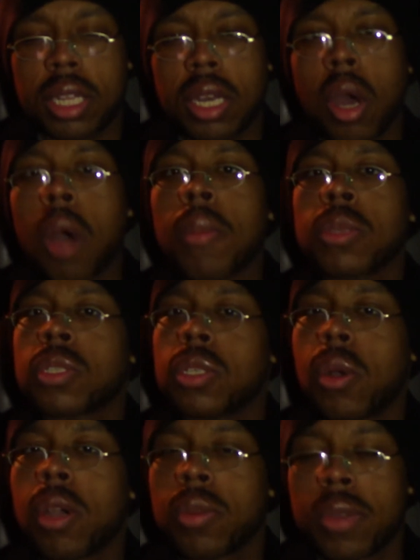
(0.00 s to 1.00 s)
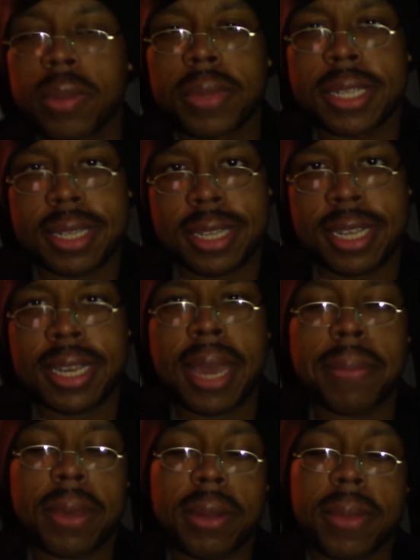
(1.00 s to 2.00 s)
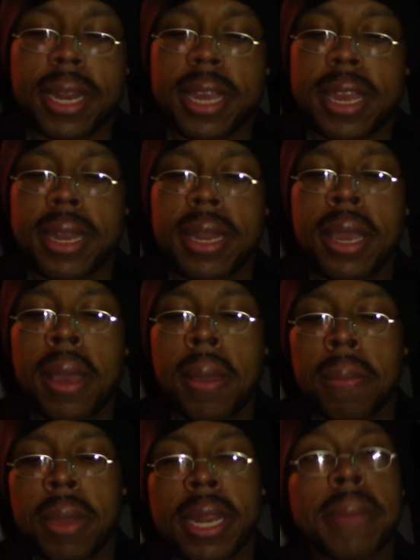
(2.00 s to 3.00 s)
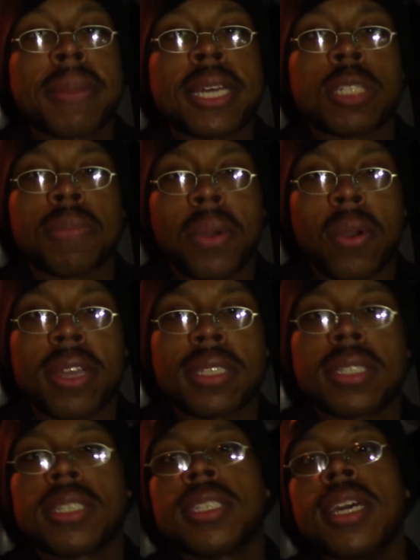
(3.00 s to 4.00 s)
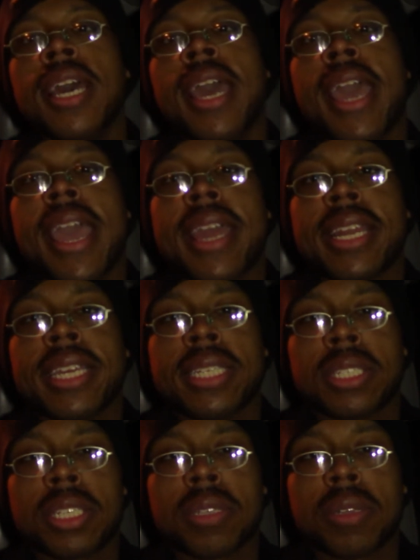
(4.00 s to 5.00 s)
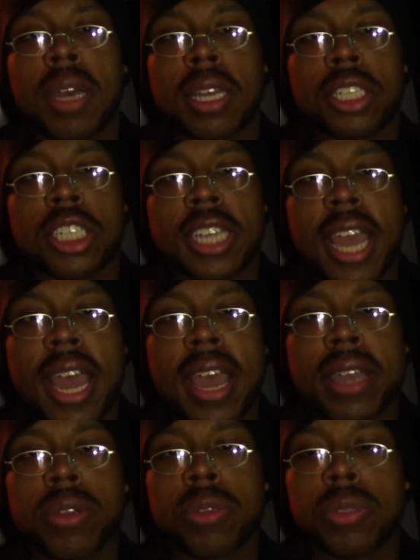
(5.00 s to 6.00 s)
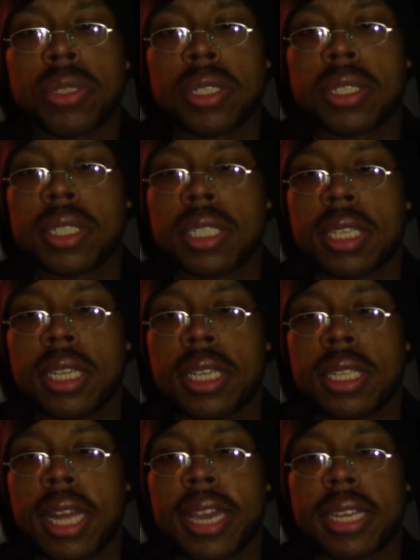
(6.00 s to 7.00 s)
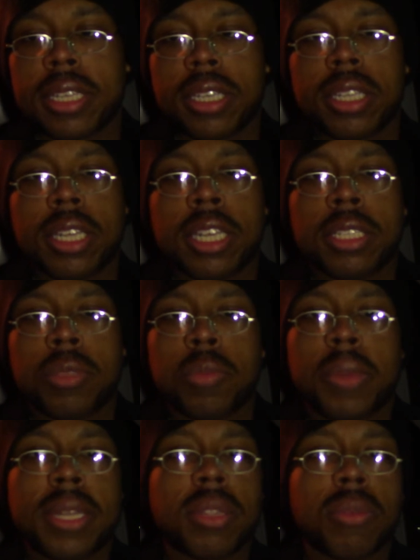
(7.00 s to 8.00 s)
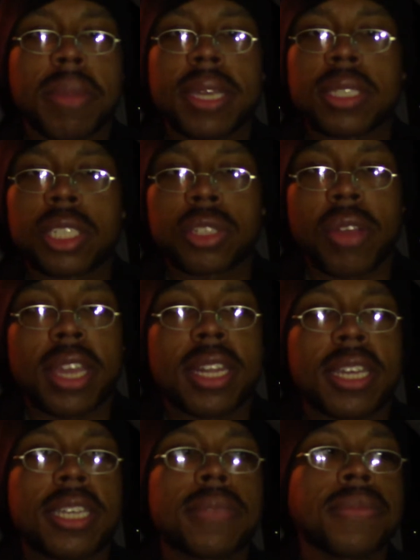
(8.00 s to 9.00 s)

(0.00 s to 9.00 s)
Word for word: almost annoyed with, but he got better by the end. But he plays a voice, and he's a, a GI who's eh, like he's been through basic training,